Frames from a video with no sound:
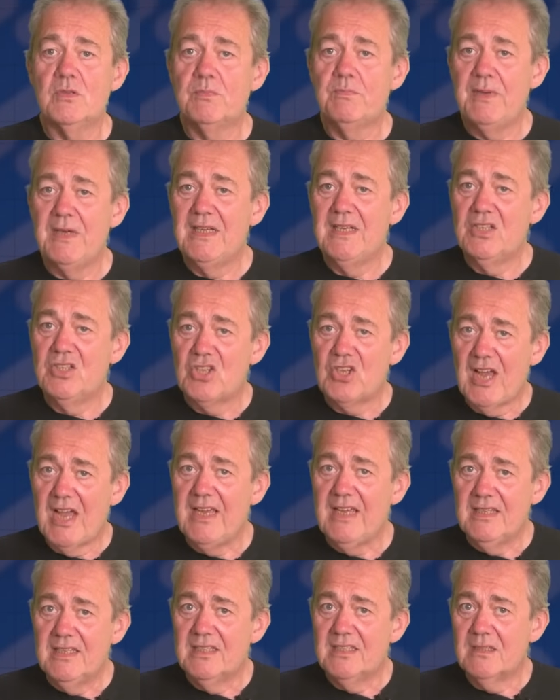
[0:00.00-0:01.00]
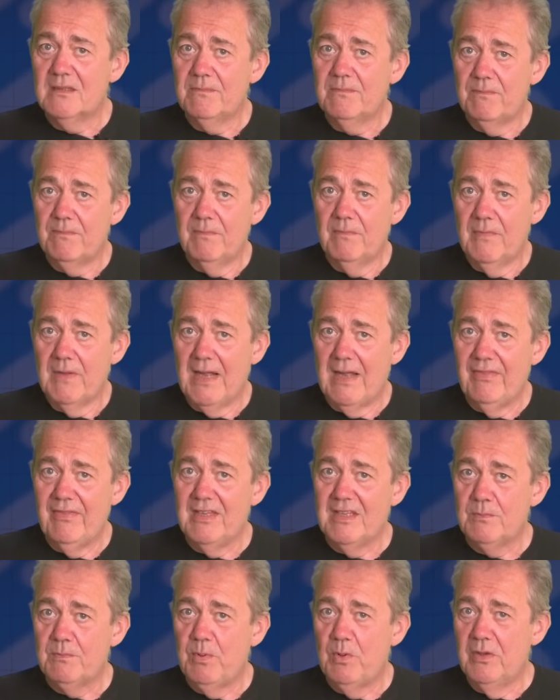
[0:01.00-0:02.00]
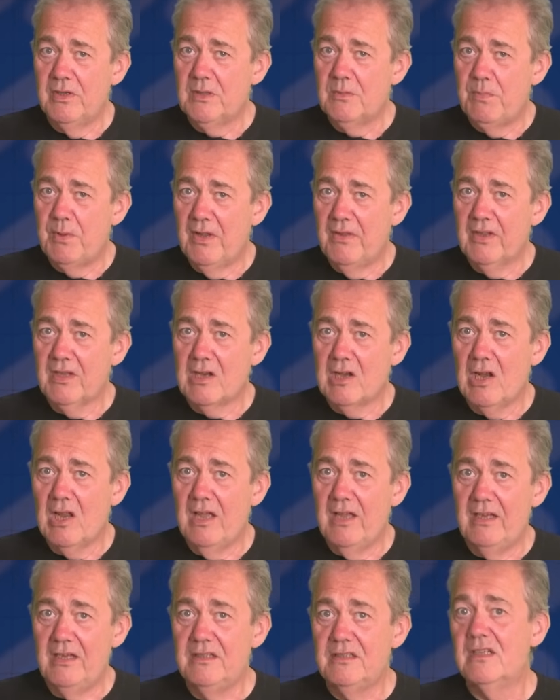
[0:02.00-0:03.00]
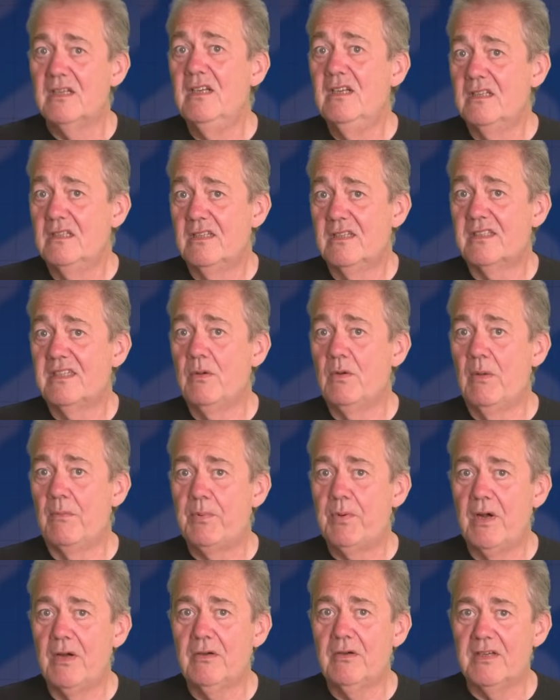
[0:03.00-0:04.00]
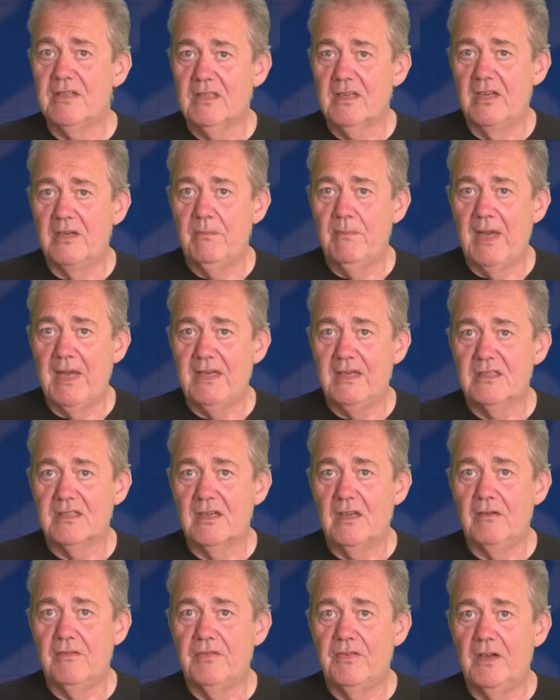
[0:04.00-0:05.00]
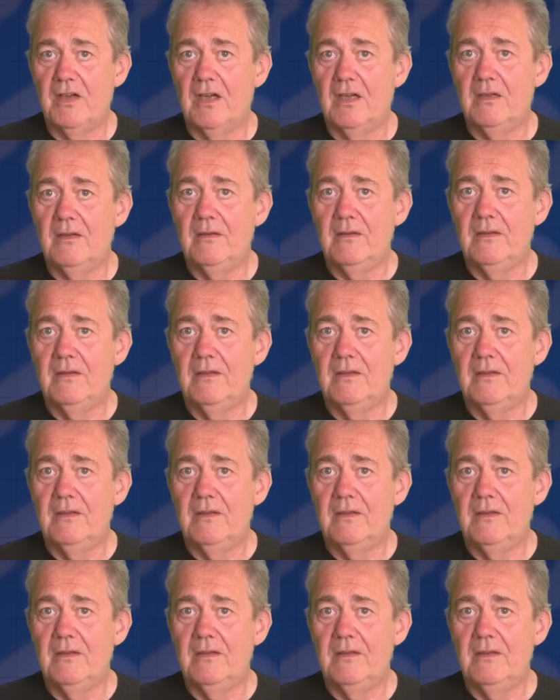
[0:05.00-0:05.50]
was being chased at this point by the client to see what progress I'd made so far,